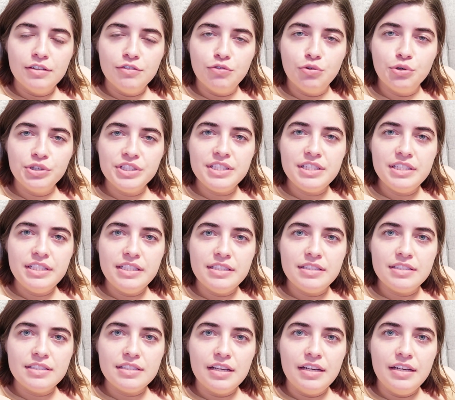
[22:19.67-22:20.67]
4
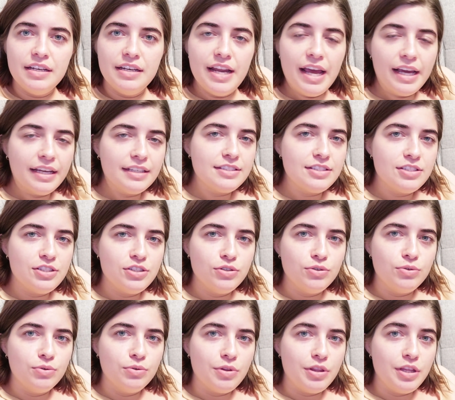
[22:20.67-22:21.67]
seats next
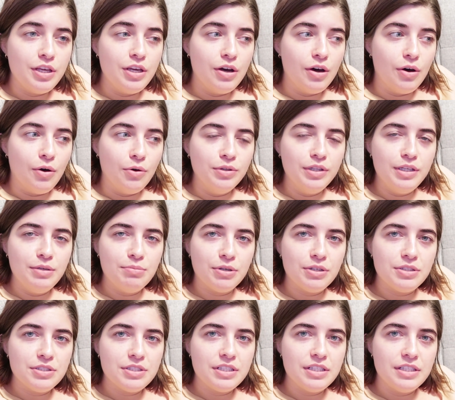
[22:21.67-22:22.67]
to the only
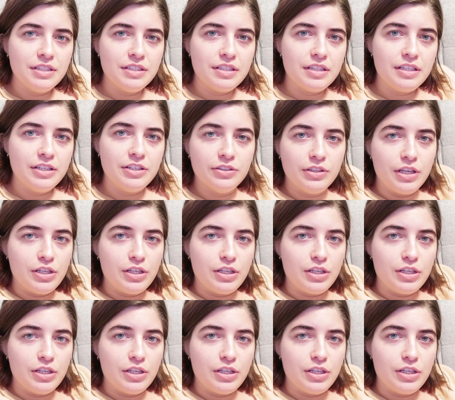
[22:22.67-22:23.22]
person in the theater?